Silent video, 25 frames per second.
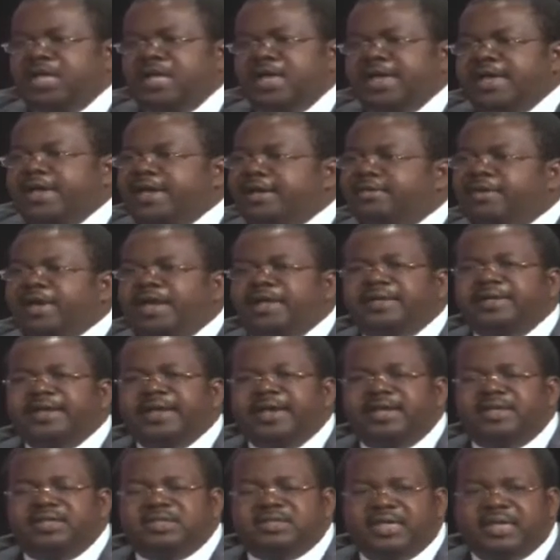Right
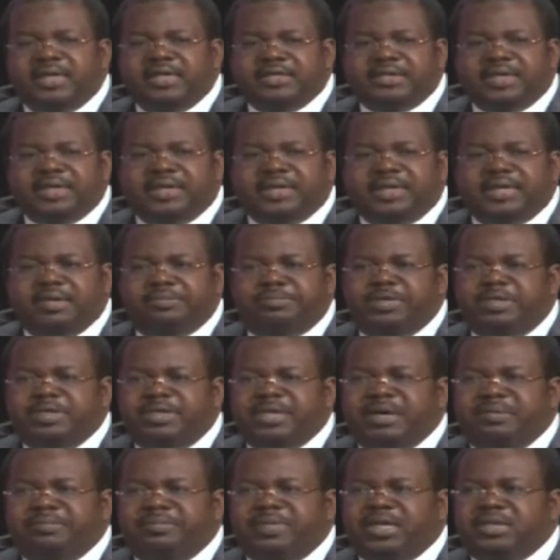now, it has an
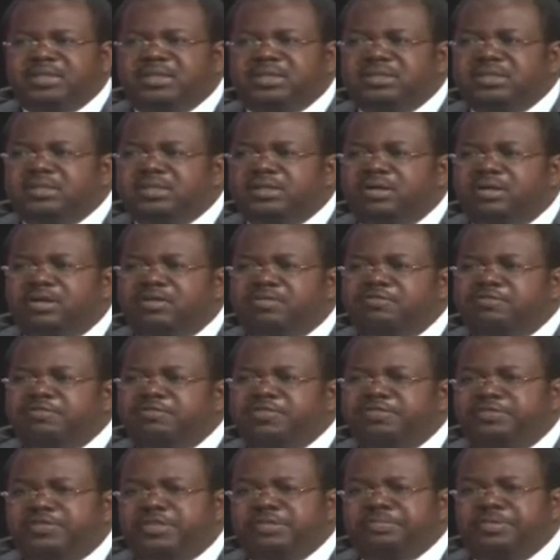EBITDA margin of
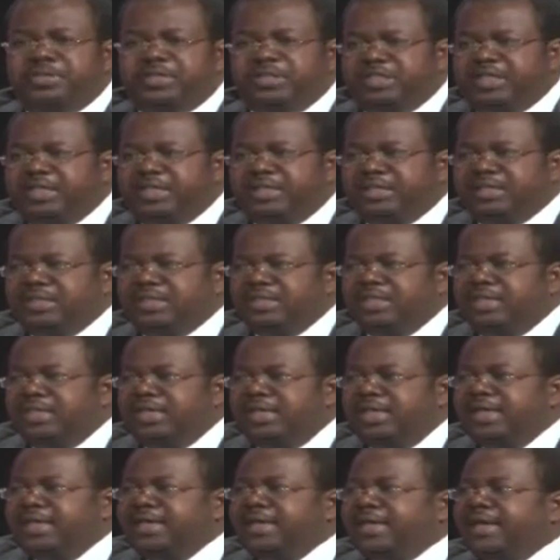50%
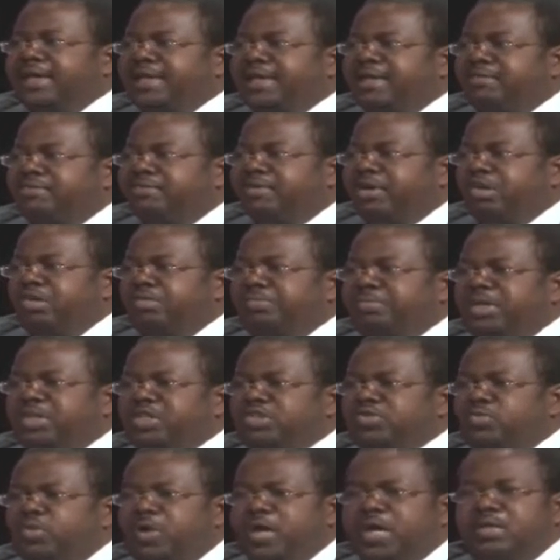in an
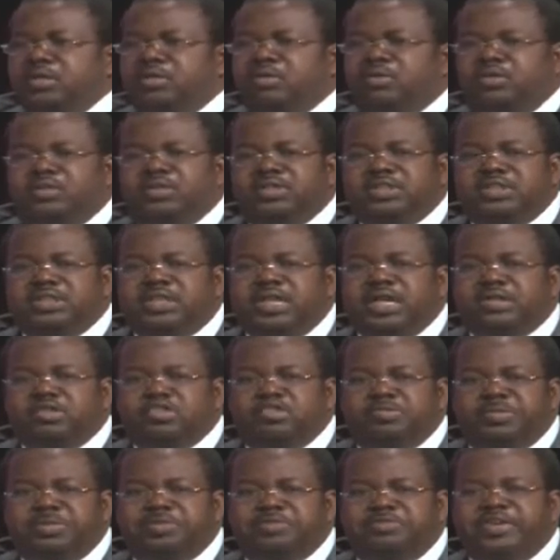environment where you consider to
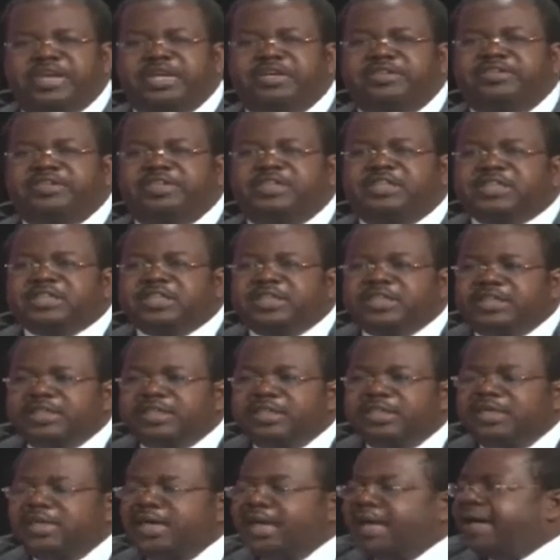be very risky
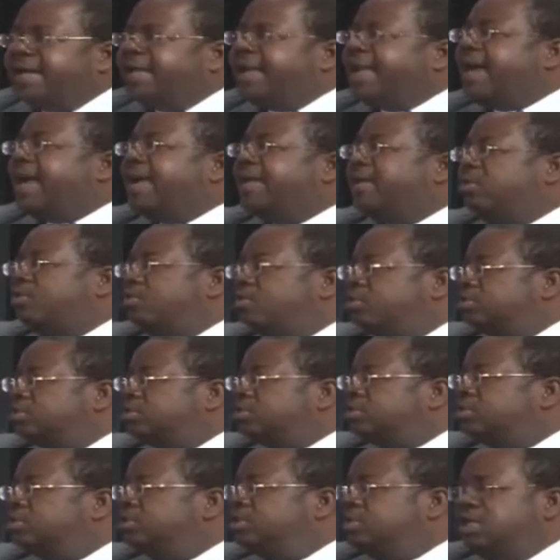and high
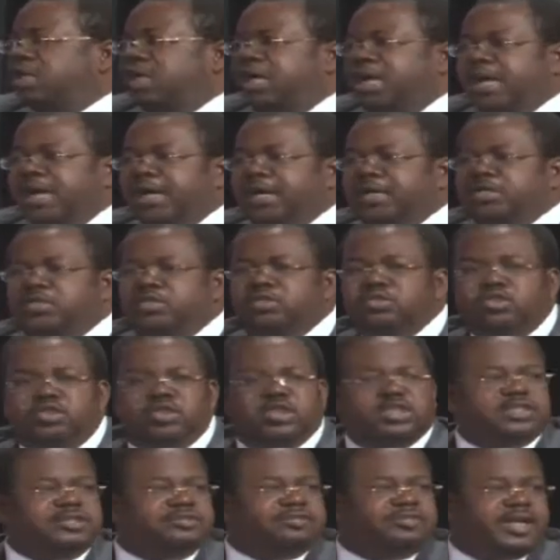cost. How do you
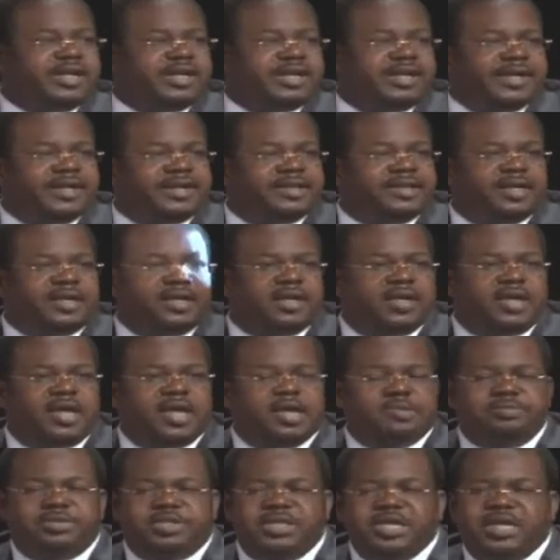justify that?
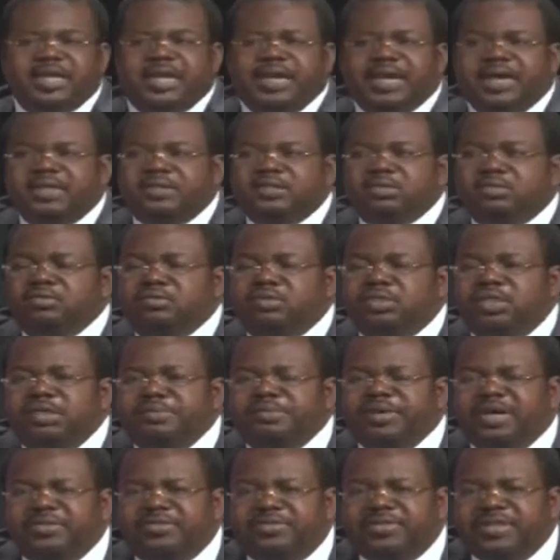MTN has today
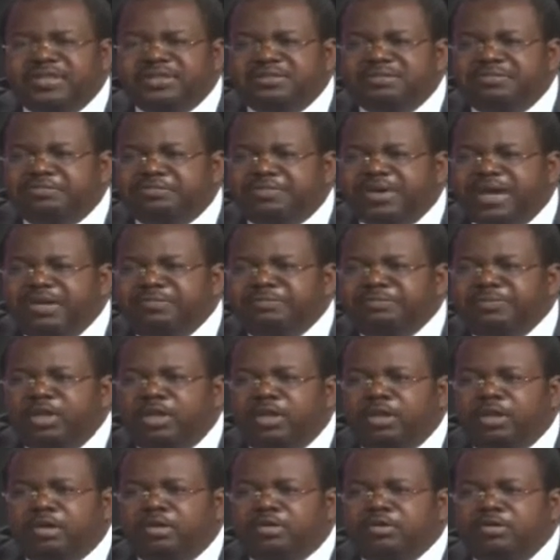about 35
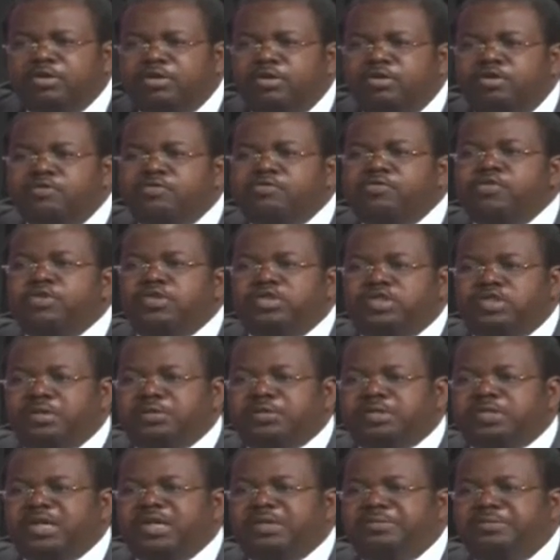million phone
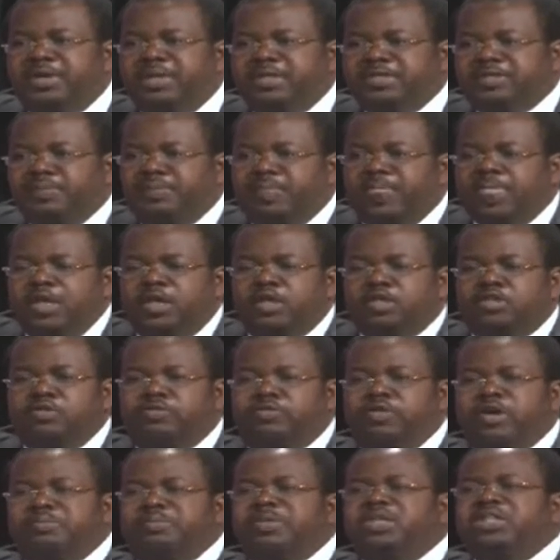subscribers. So
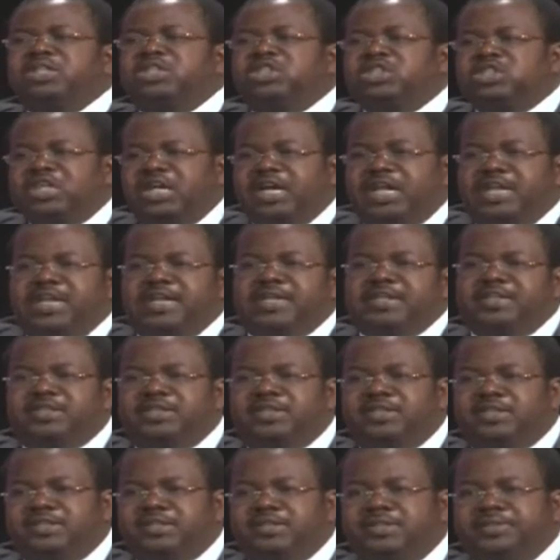for me, the challenge
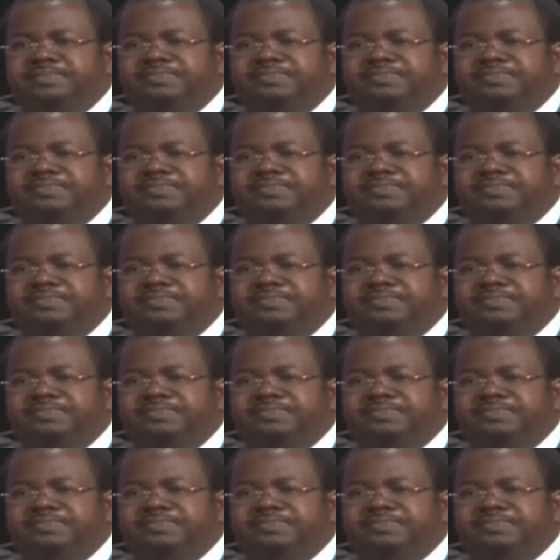is